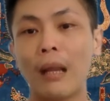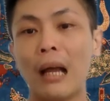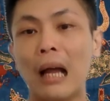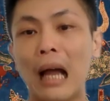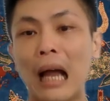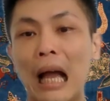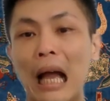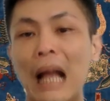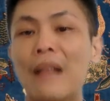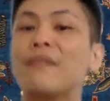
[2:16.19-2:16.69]

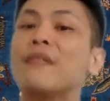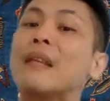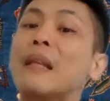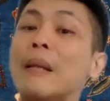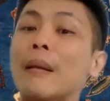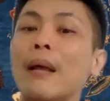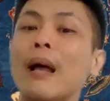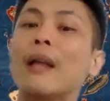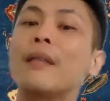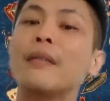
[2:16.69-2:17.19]

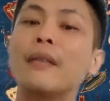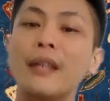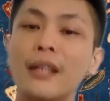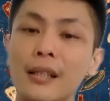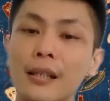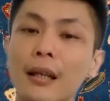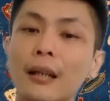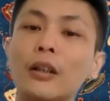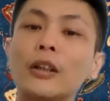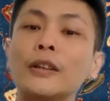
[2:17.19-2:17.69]
And
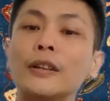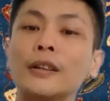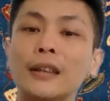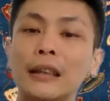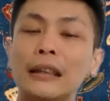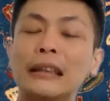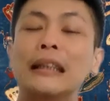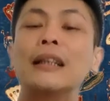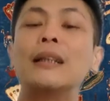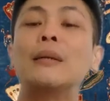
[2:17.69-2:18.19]
these are
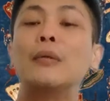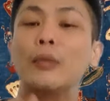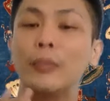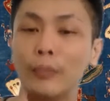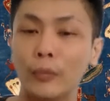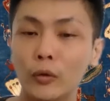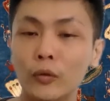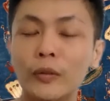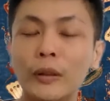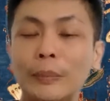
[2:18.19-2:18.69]
considered
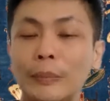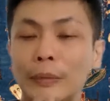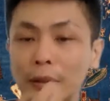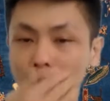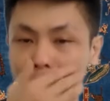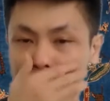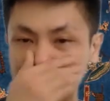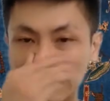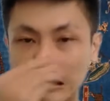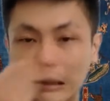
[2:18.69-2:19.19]
removable
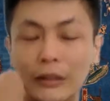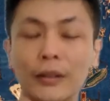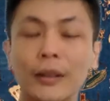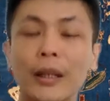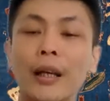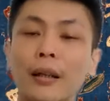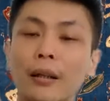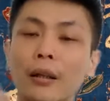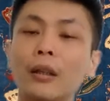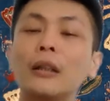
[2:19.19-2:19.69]
because you
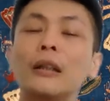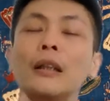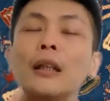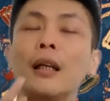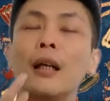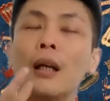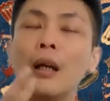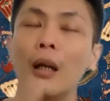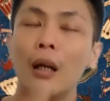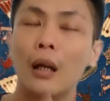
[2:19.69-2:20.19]
cannot
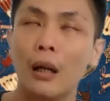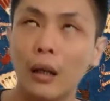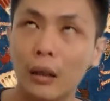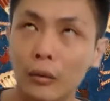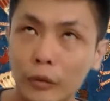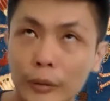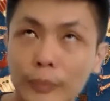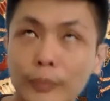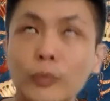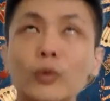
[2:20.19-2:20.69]

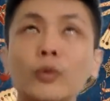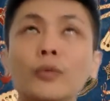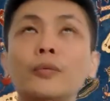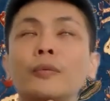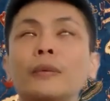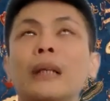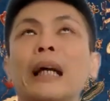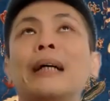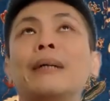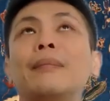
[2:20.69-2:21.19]

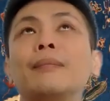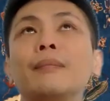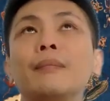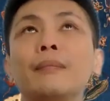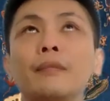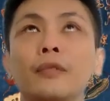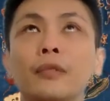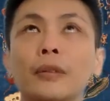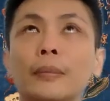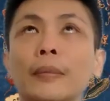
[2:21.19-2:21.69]
remove
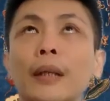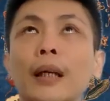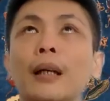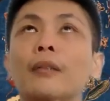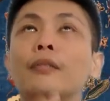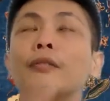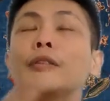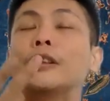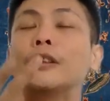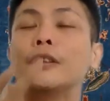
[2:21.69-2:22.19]
them from their
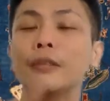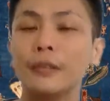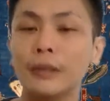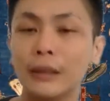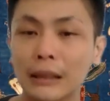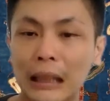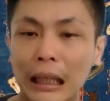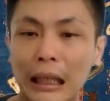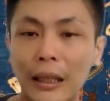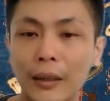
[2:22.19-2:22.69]
original
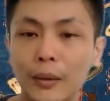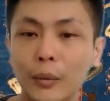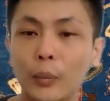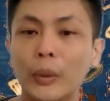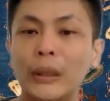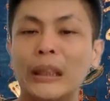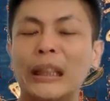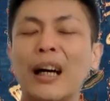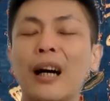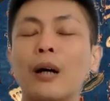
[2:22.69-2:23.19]
site
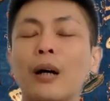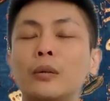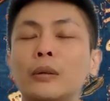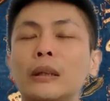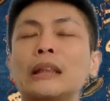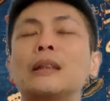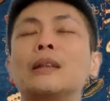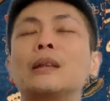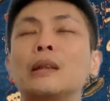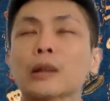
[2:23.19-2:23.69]
without
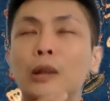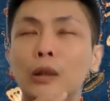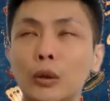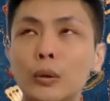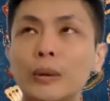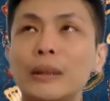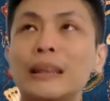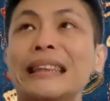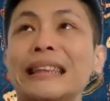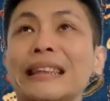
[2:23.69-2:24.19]
it
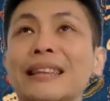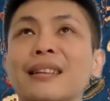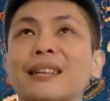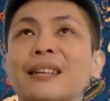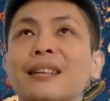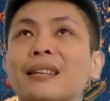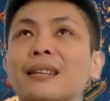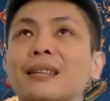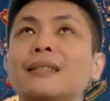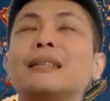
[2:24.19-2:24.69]
losing
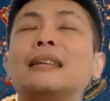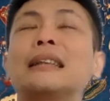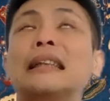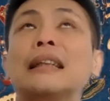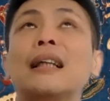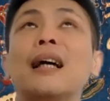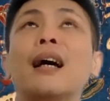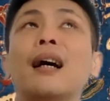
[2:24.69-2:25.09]
its